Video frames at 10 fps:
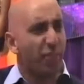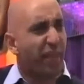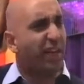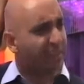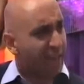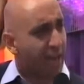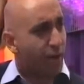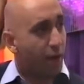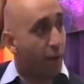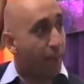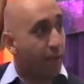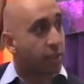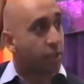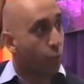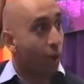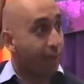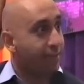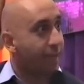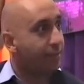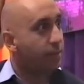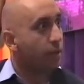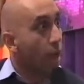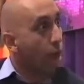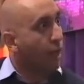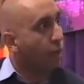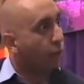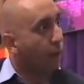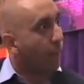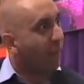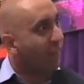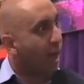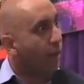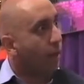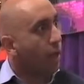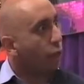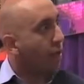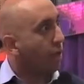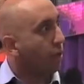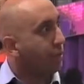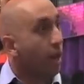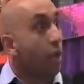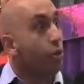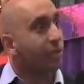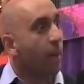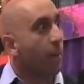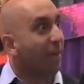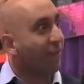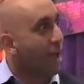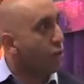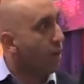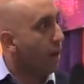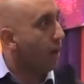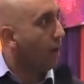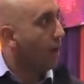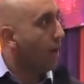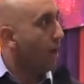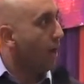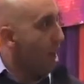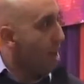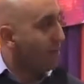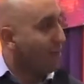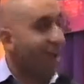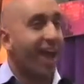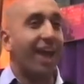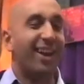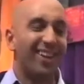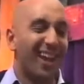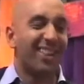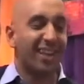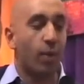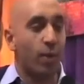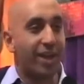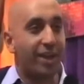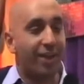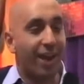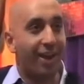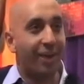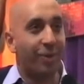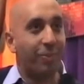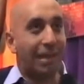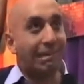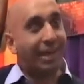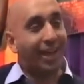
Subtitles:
I think I scared her a little bit because I was quite intense. Oh, like, Kareena, I'm a big fan. Kareena, you understand I'm a big fan, Kareena. I love you. And I think I weirded her out a little bit.